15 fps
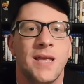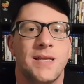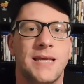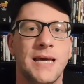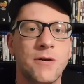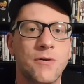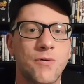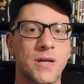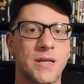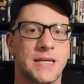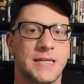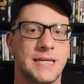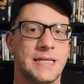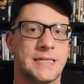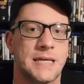did really
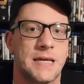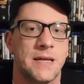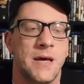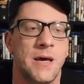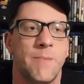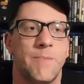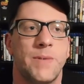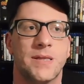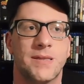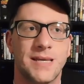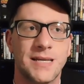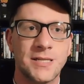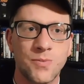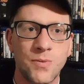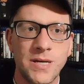decent. But
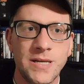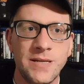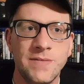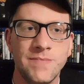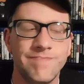this one,